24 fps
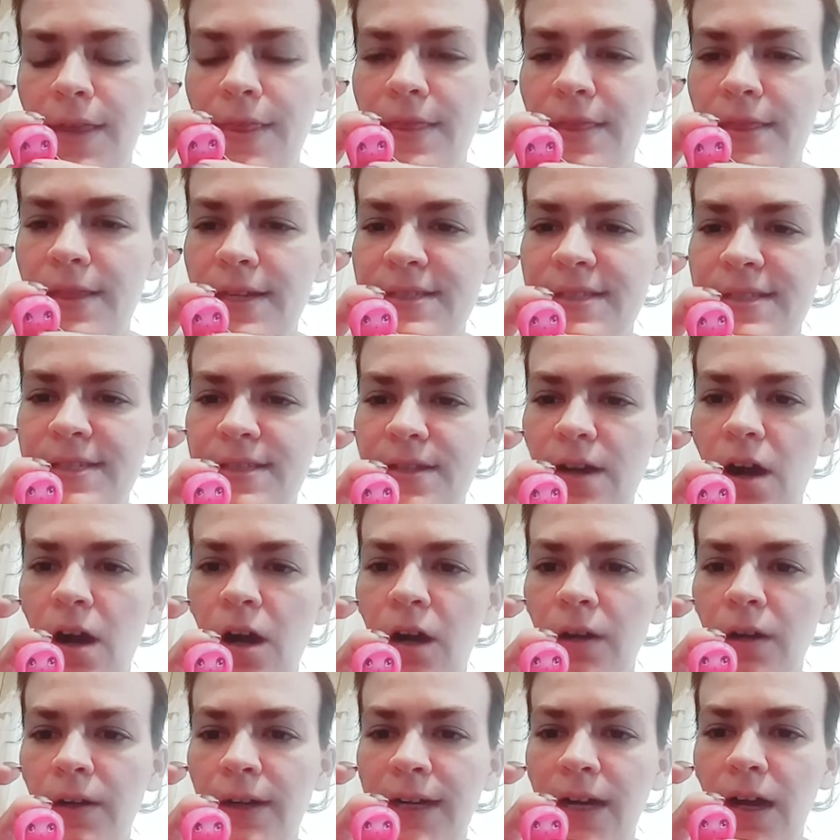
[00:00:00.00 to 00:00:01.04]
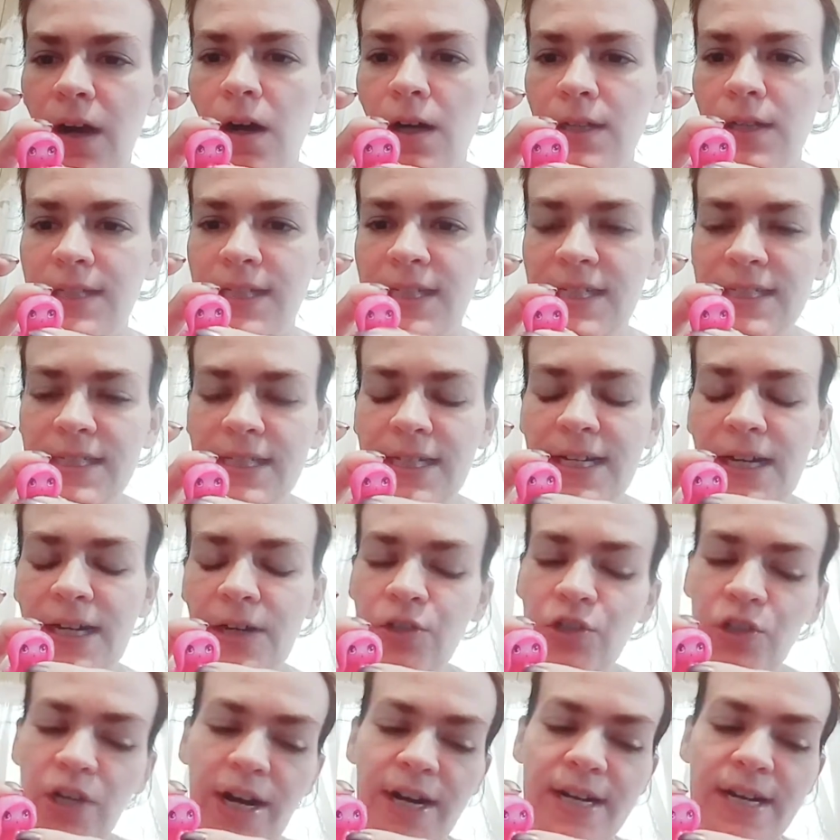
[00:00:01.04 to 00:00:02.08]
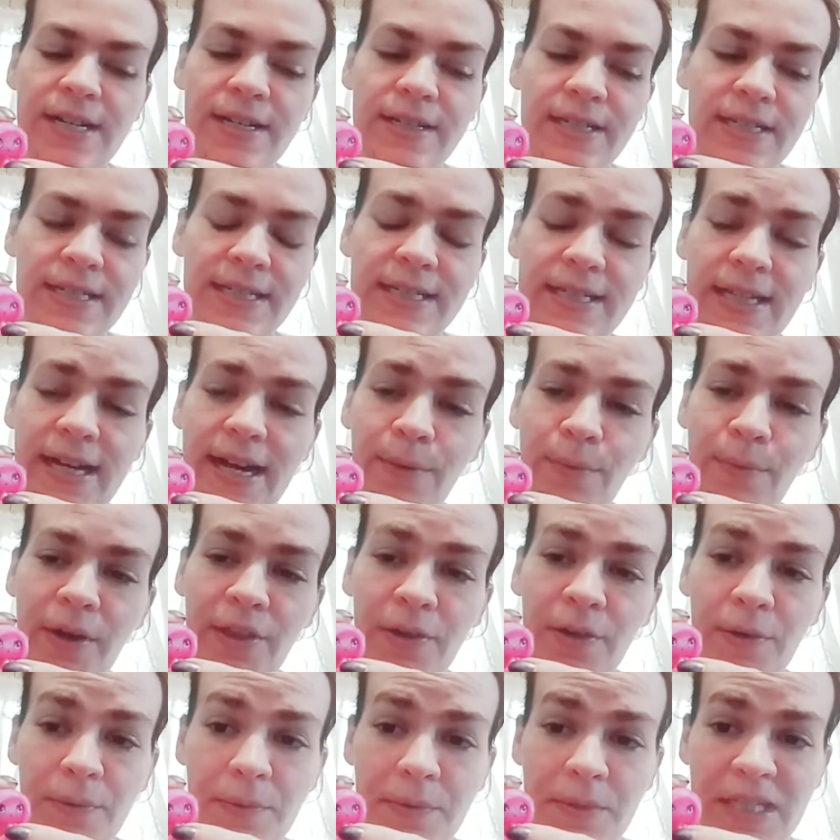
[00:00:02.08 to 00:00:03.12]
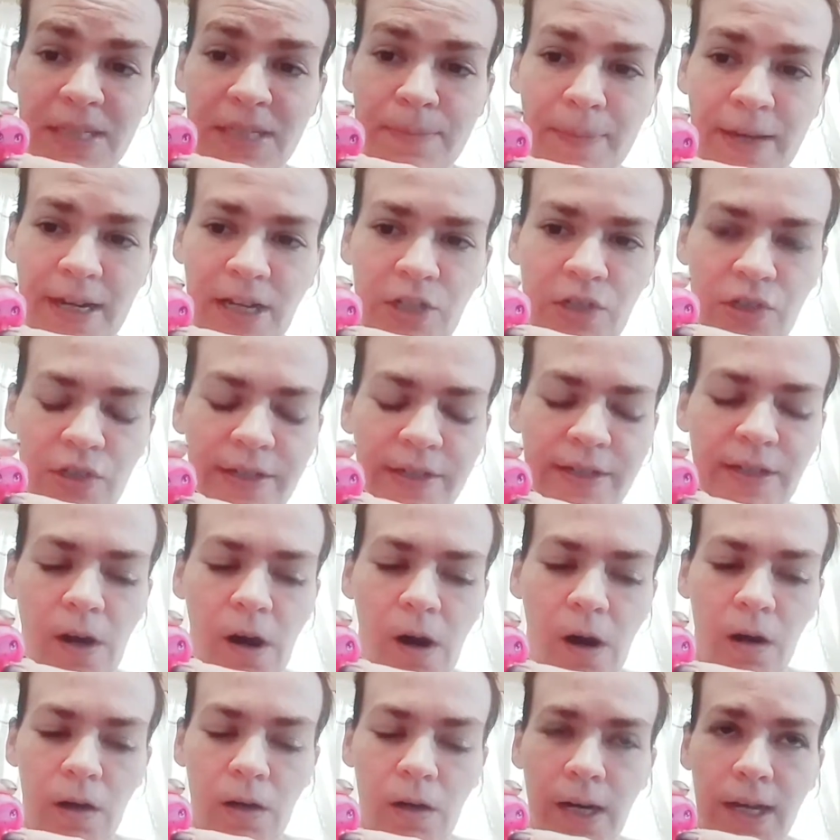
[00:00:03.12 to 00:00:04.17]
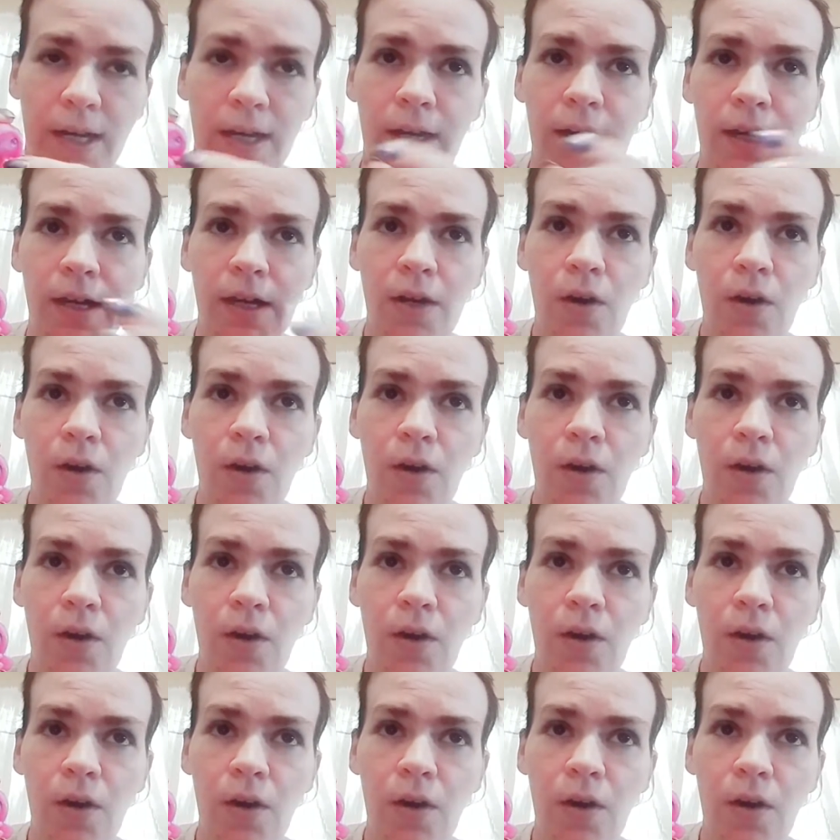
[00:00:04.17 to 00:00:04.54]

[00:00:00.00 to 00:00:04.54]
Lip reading: And this is Ari Hauntington. I was trying to decide whether it was Spectra and Ari